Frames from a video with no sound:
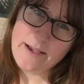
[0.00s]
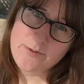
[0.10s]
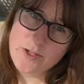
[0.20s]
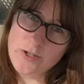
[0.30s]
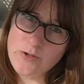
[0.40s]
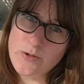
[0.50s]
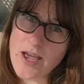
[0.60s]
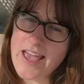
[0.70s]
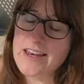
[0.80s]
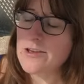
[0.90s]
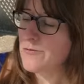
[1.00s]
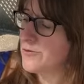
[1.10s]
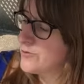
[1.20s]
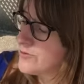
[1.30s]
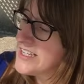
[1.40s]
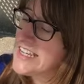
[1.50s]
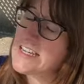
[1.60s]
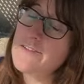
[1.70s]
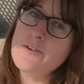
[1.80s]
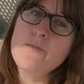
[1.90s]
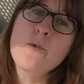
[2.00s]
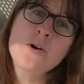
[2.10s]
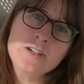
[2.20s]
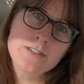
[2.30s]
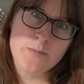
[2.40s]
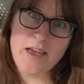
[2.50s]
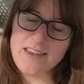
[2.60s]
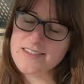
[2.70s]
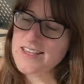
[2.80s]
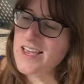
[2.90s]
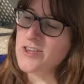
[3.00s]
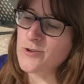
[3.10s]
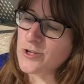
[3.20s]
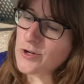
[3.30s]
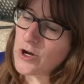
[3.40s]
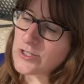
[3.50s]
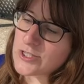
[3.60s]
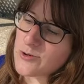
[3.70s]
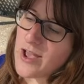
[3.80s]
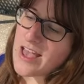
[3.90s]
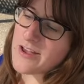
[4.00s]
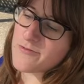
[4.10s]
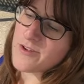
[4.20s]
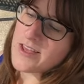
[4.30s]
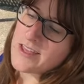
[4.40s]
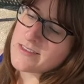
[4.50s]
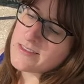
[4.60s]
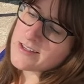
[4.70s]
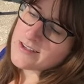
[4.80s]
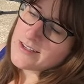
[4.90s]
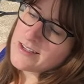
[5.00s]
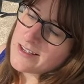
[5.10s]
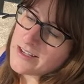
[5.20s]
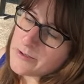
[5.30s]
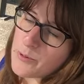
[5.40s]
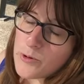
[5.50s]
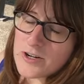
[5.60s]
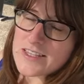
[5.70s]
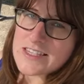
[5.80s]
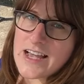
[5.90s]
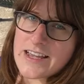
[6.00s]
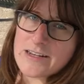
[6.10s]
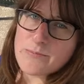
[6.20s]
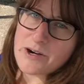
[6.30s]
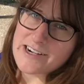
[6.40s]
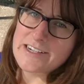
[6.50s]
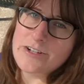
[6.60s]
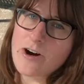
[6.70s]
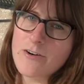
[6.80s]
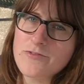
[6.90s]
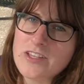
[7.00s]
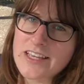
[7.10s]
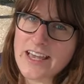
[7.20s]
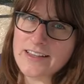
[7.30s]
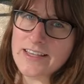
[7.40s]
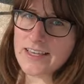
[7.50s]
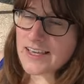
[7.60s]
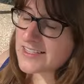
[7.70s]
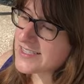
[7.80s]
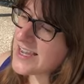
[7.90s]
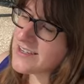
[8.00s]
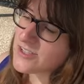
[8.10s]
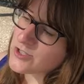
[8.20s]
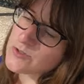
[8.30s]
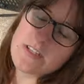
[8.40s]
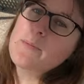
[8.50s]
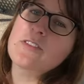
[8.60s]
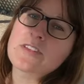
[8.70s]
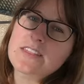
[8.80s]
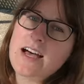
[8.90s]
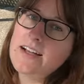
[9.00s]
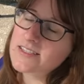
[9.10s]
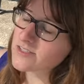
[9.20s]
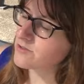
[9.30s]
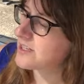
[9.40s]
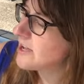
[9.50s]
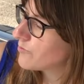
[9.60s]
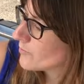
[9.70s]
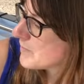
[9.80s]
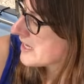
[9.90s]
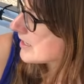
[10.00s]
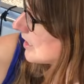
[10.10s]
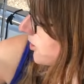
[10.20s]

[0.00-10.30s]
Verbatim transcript: up to you. And if you need even more space, you can also have the uh, port side part of the galley extended to double the size, so that would mean a